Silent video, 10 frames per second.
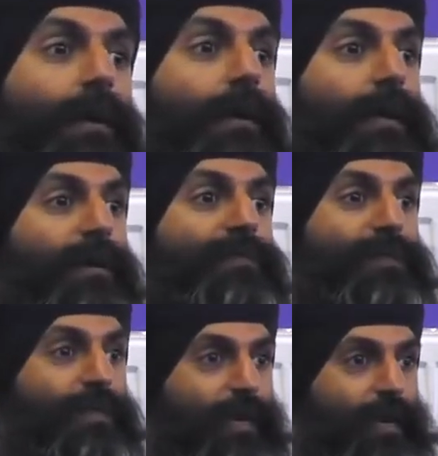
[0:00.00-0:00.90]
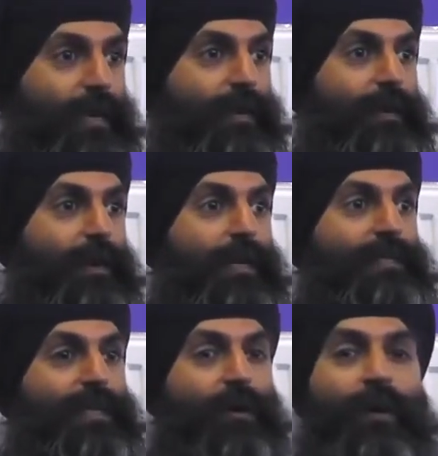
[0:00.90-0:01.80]
Live today
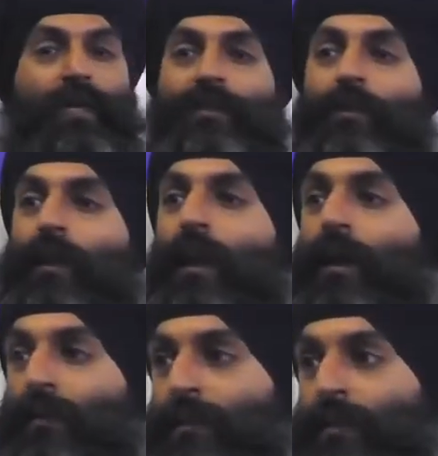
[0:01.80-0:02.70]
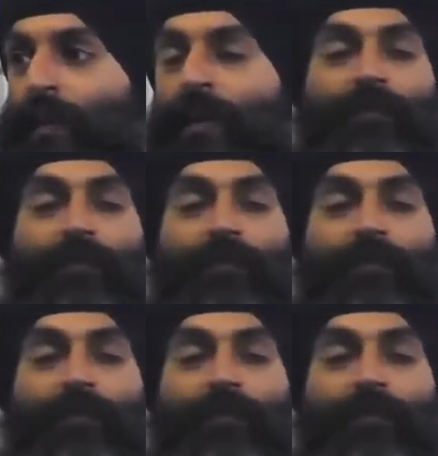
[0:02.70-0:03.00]
as though it's your last day.